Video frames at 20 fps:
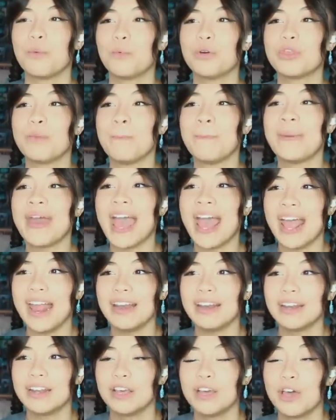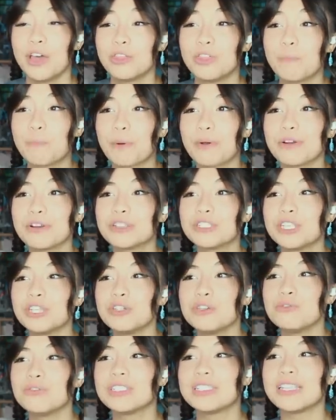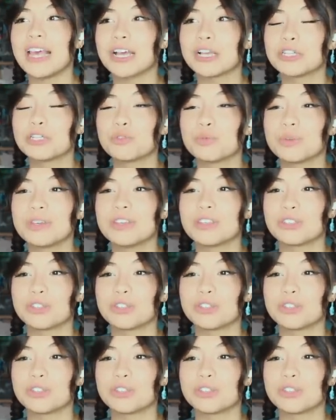with Ben, the person who sexually